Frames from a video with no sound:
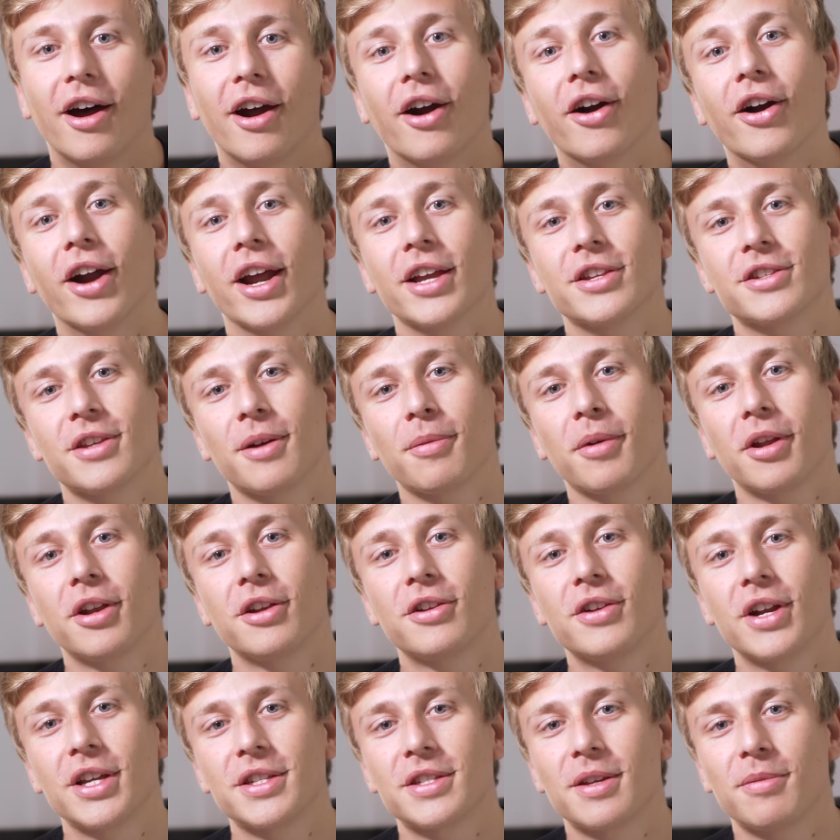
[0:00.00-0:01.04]
All right, so I'm gonna
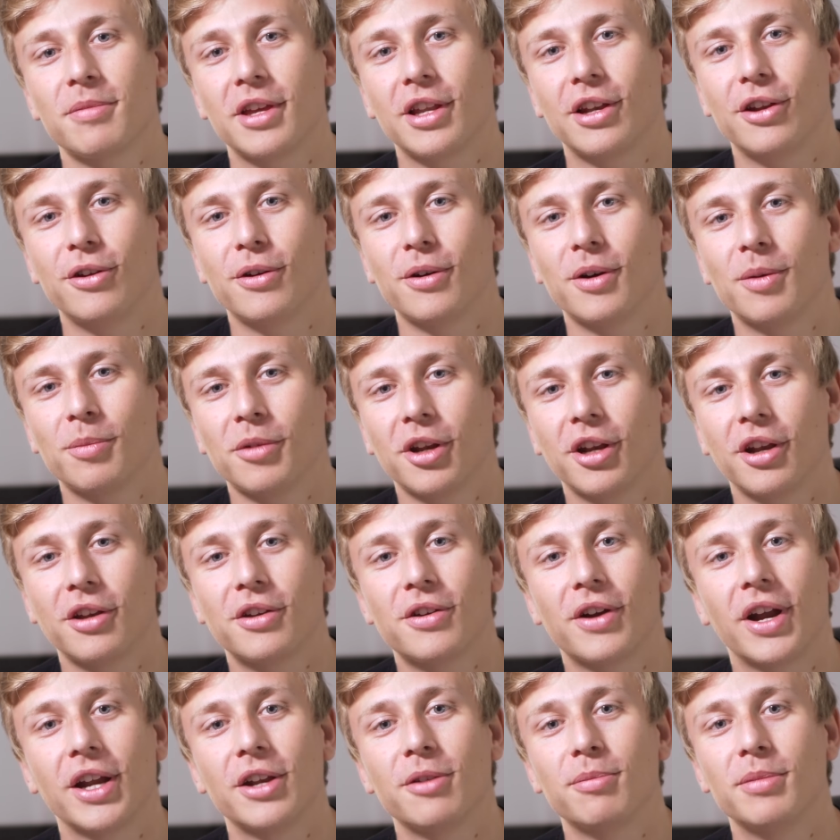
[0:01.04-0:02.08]
try something new. I'm gonna
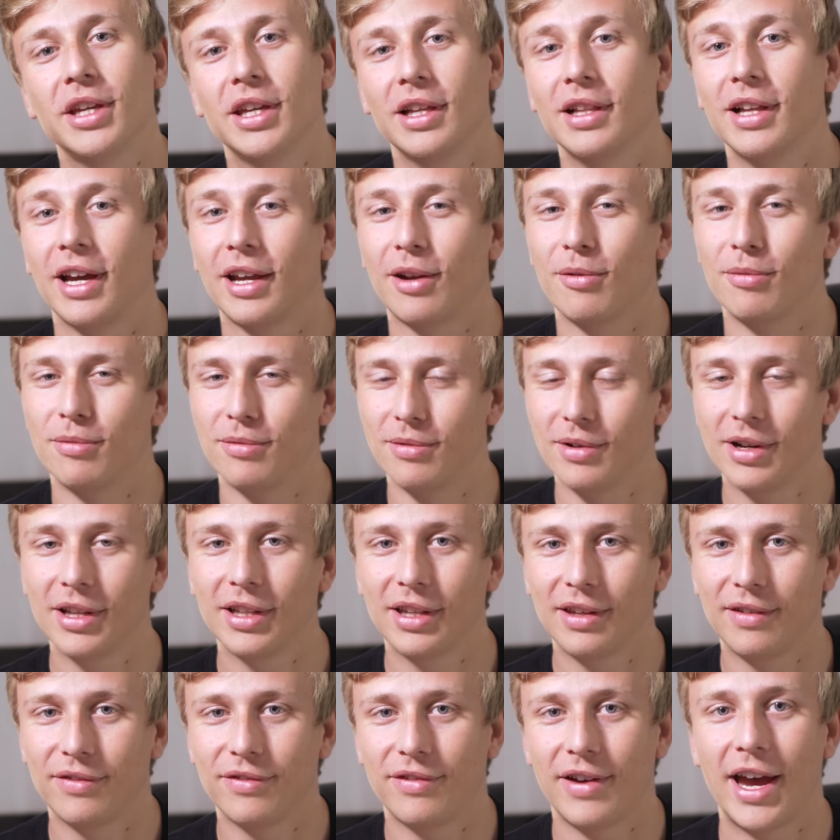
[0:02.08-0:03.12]
try to be like
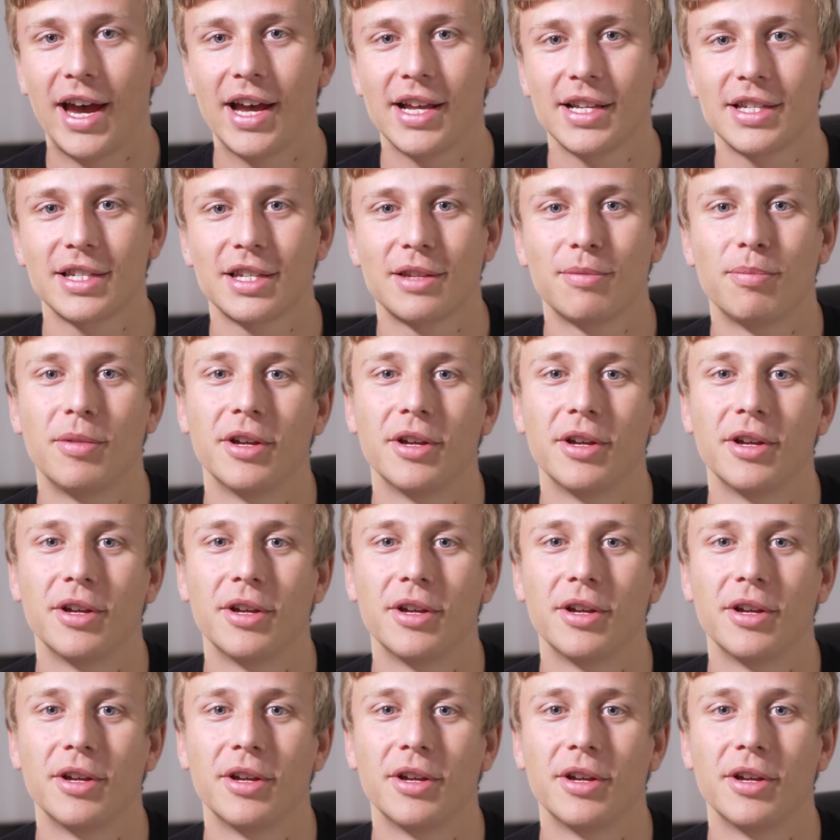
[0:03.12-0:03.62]
really fast,